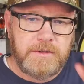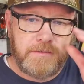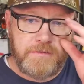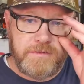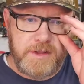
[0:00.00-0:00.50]

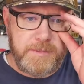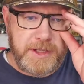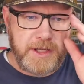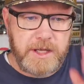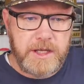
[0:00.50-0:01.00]

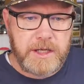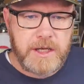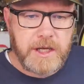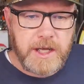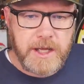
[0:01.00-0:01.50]
flipping
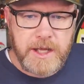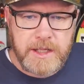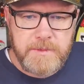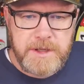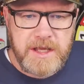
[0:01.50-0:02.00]
hook.
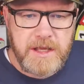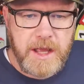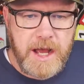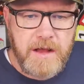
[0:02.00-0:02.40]
Uh, let me,